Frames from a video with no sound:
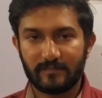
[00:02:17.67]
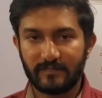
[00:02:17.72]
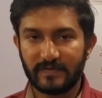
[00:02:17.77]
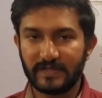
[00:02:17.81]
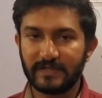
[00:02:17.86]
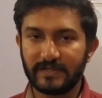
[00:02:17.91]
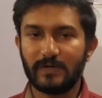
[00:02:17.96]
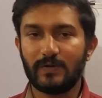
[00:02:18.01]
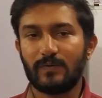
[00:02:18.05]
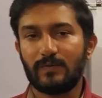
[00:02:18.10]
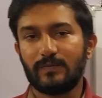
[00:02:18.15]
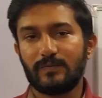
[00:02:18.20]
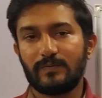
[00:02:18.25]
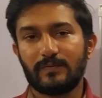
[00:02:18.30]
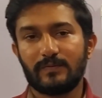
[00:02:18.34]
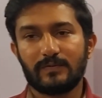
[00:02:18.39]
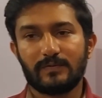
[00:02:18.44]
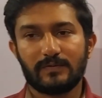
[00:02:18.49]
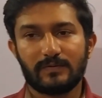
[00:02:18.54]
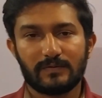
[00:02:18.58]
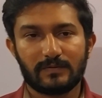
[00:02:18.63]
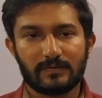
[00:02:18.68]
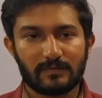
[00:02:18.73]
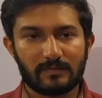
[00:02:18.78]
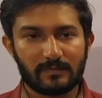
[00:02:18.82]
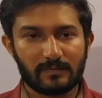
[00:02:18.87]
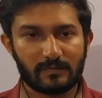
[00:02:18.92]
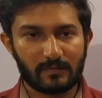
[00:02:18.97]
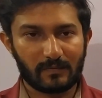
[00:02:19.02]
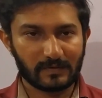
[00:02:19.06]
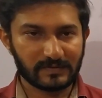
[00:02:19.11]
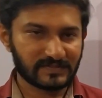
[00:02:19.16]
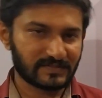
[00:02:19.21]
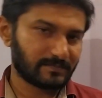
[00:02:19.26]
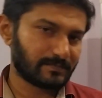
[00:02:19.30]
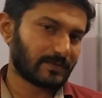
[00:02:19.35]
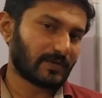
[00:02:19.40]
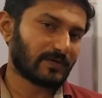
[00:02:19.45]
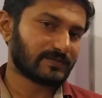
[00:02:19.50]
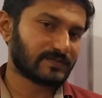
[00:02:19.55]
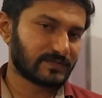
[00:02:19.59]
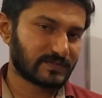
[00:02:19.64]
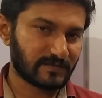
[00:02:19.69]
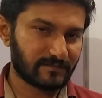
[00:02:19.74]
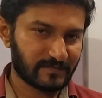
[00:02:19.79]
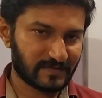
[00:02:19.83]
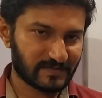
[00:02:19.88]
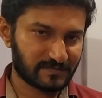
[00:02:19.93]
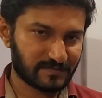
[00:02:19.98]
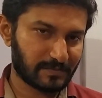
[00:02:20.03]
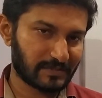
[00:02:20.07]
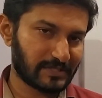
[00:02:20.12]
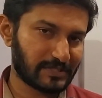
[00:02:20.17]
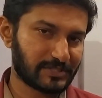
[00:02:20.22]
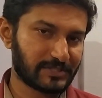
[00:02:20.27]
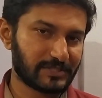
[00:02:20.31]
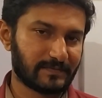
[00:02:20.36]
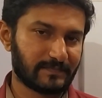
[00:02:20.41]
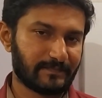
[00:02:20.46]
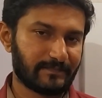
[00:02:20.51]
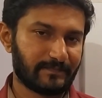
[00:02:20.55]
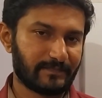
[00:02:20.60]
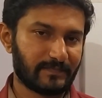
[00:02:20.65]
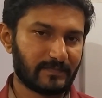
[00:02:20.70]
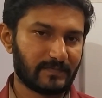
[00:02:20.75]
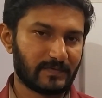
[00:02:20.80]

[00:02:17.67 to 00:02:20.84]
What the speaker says: we know what is the process of respiration.